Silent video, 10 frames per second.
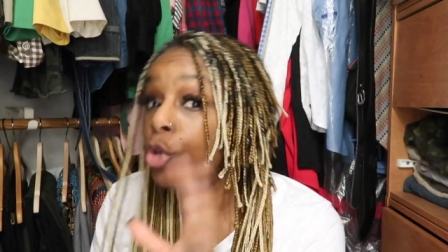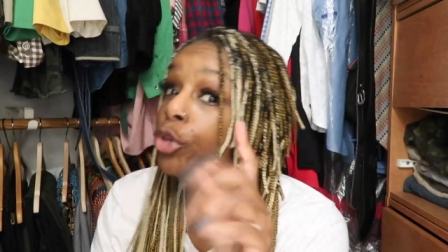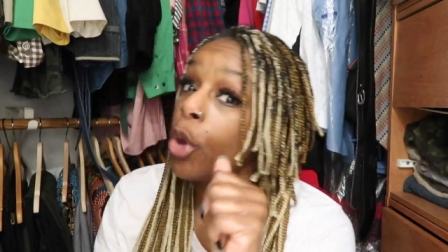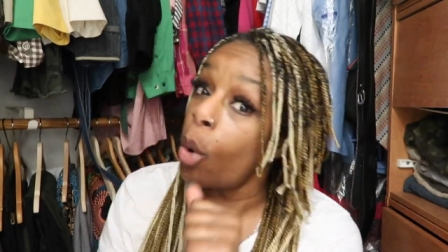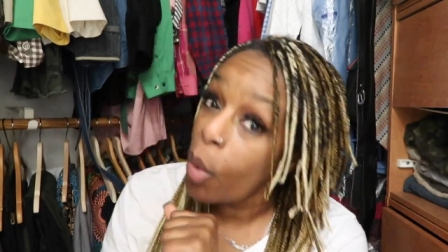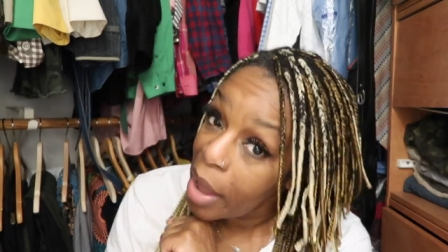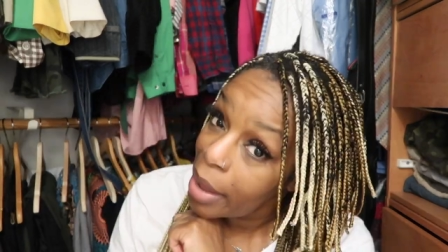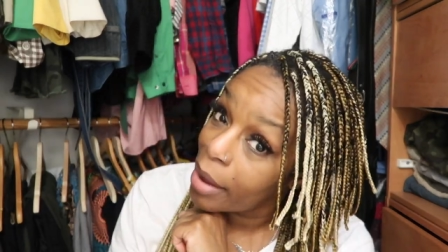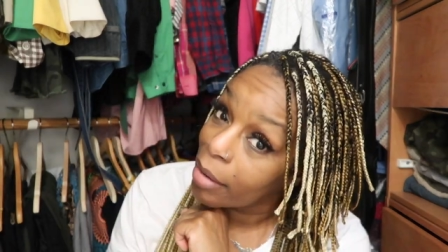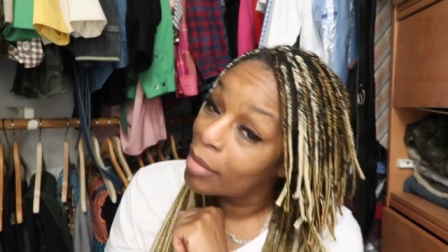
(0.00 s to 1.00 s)
Your
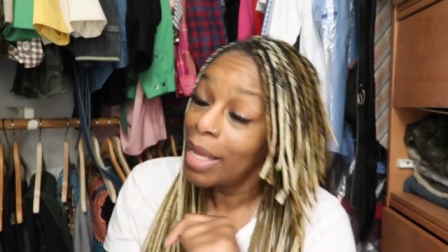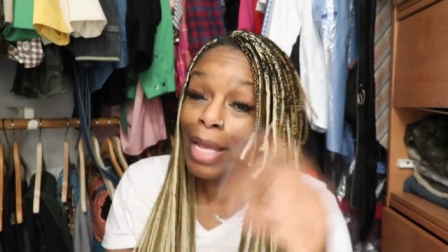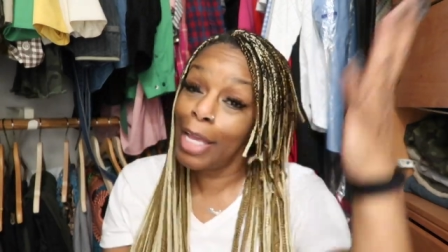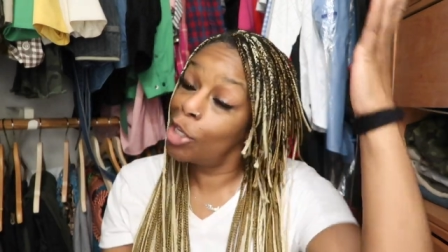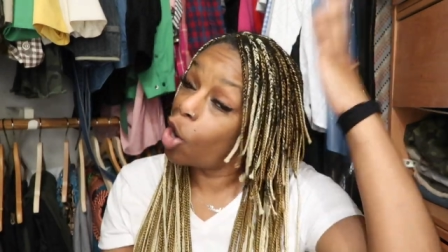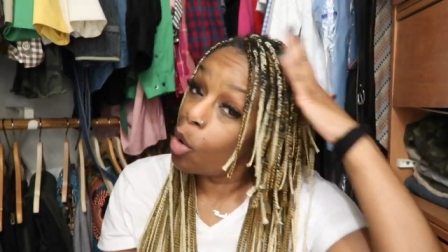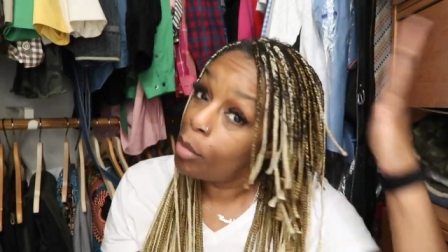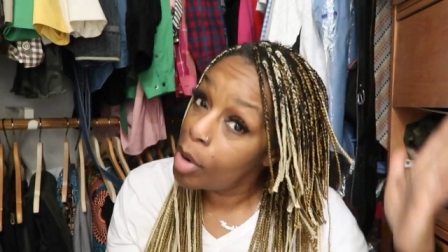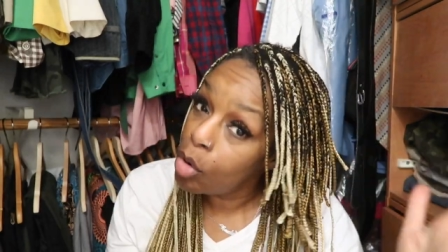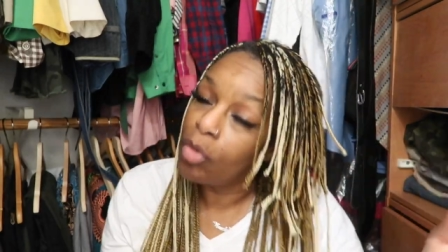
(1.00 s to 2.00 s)
hair. It
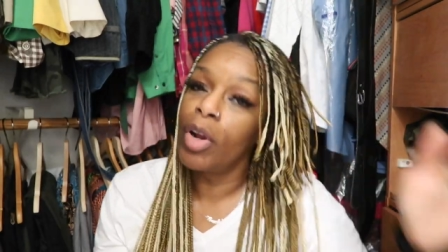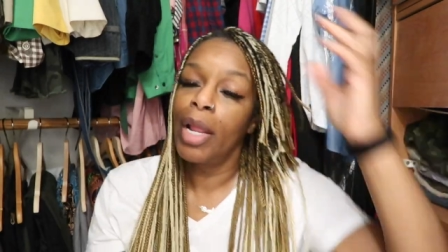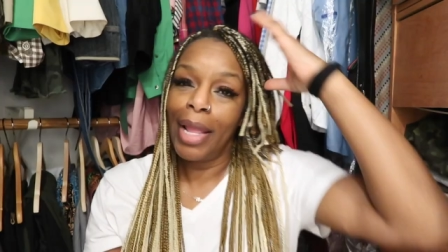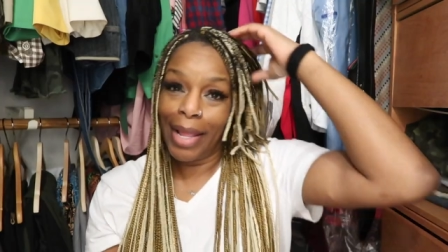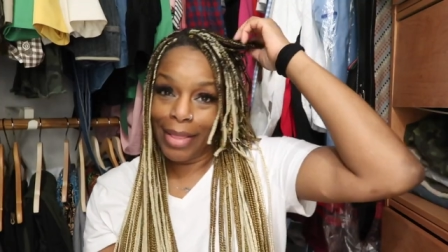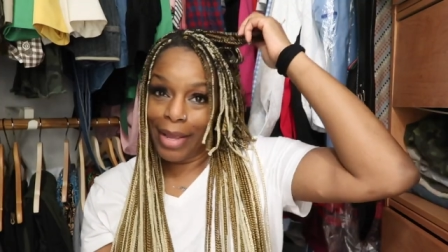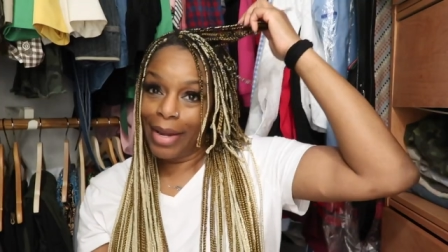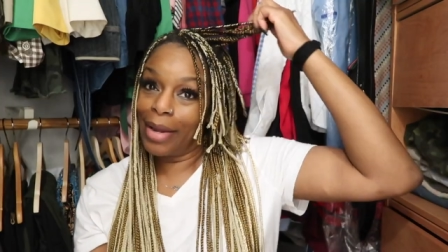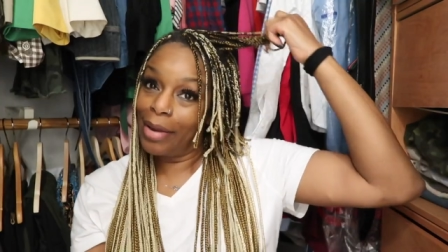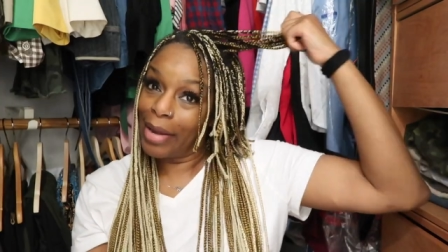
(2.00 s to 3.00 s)
don't move. And
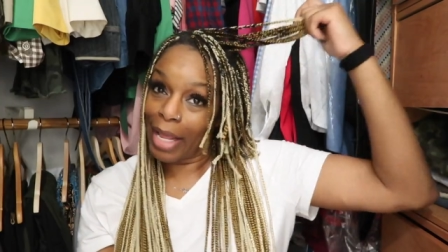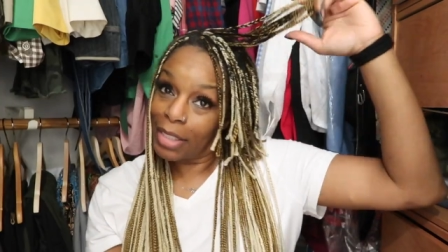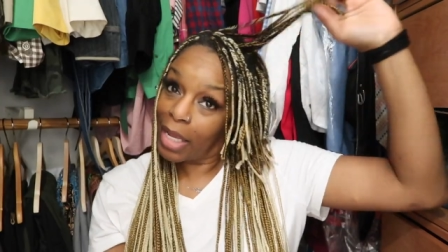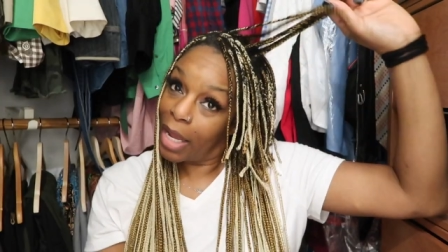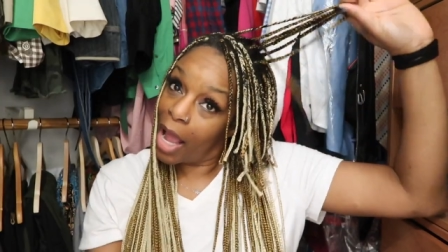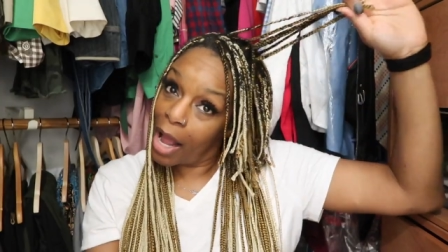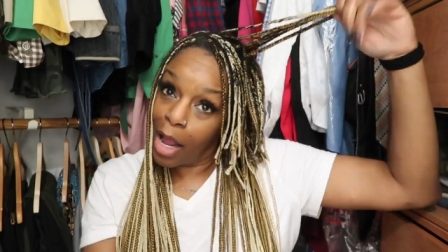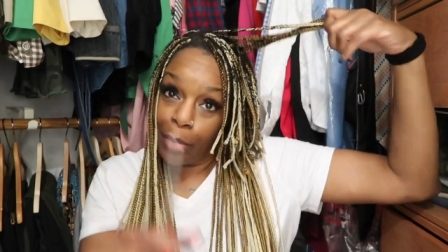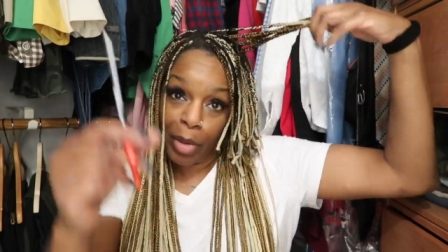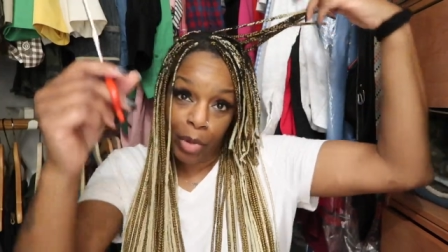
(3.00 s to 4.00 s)
then next thing I
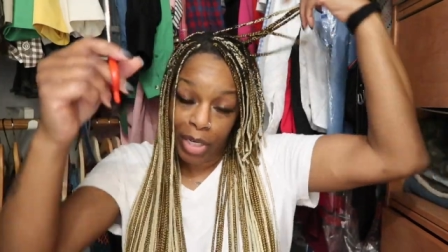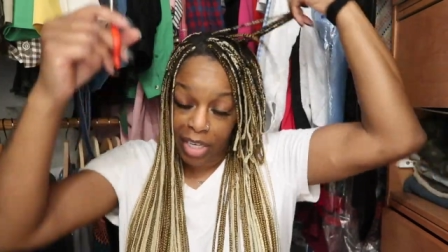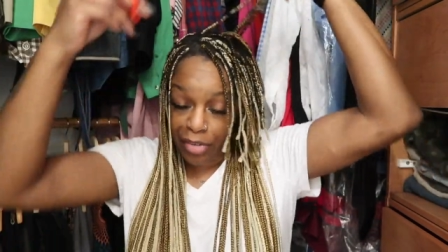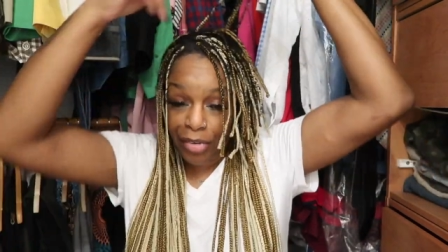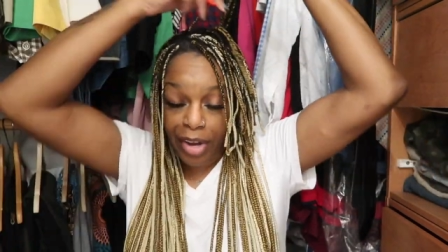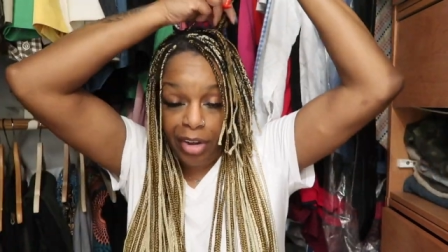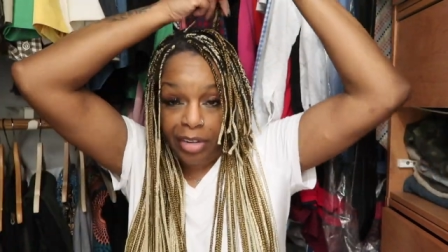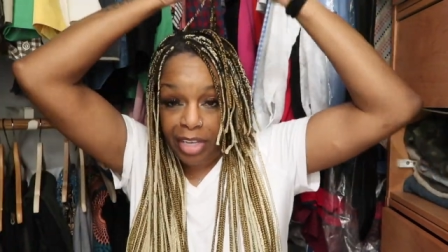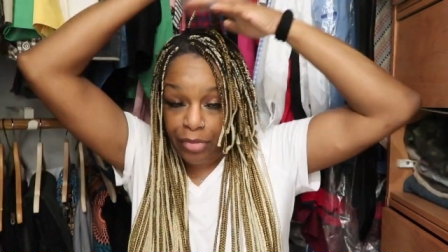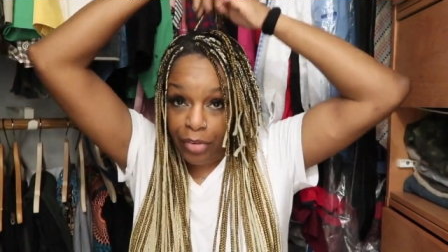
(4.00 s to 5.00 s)
come in with a
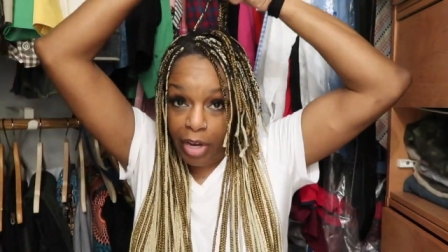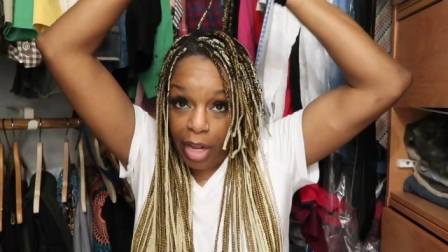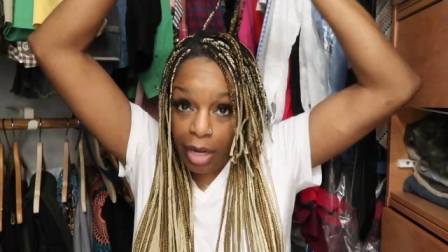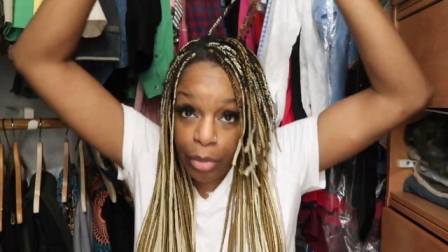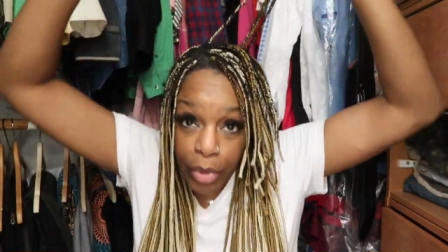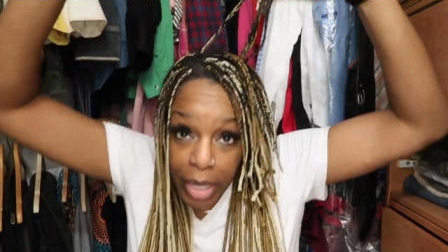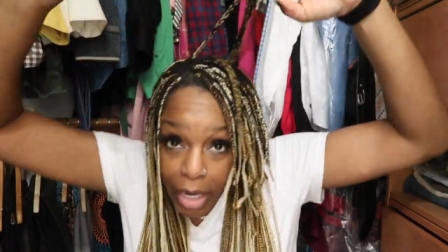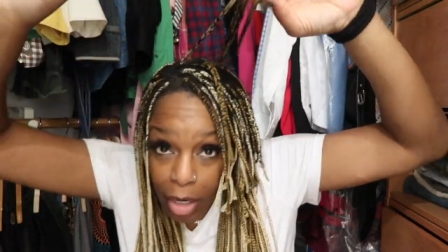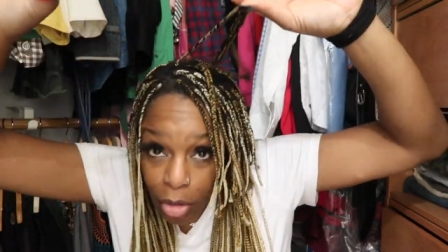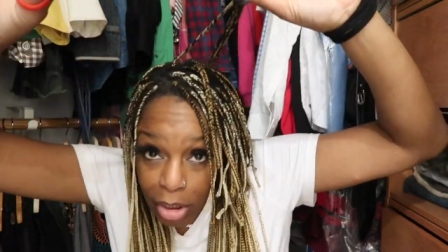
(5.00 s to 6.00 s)
different different color
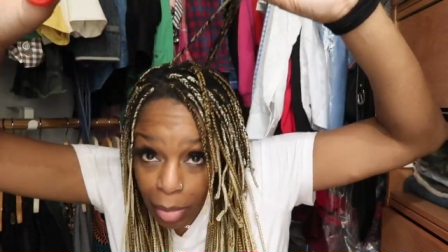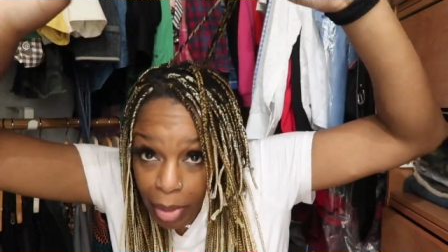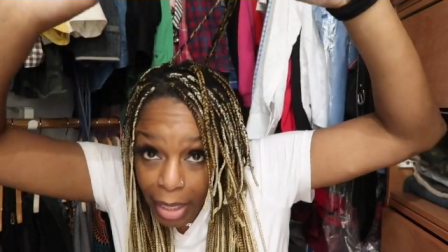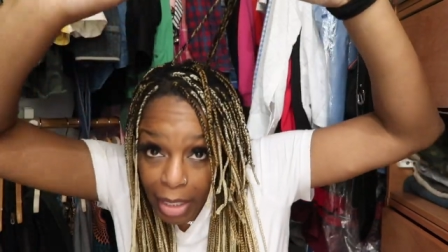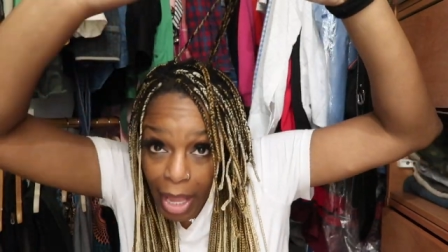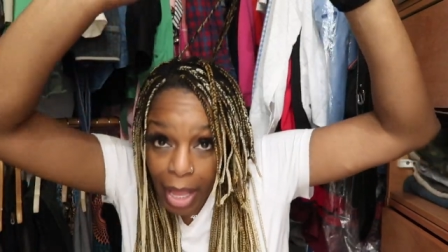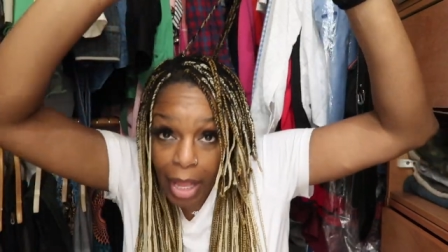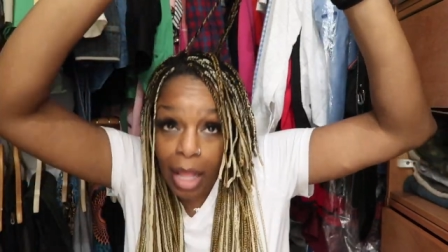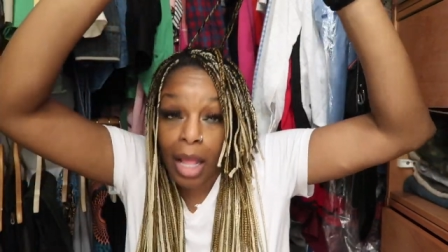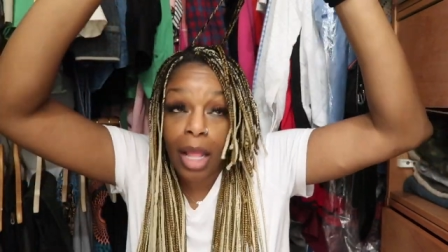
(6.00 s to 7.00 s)
wig or something like that.